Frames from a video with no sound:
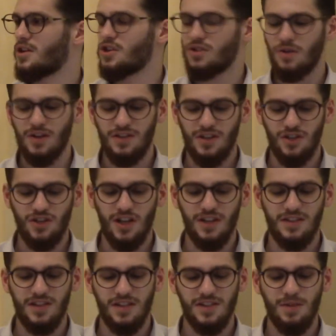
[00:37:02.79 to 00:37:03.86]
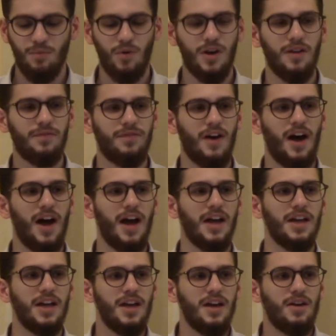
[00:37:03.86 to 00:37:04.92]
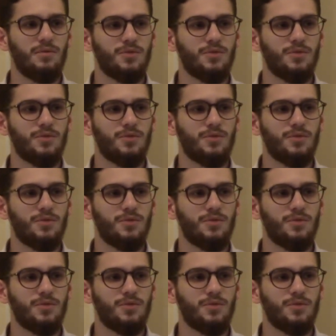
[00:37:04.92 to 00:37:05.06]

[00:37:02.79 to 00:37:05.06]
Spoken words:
So a Dajjal tells him, what if I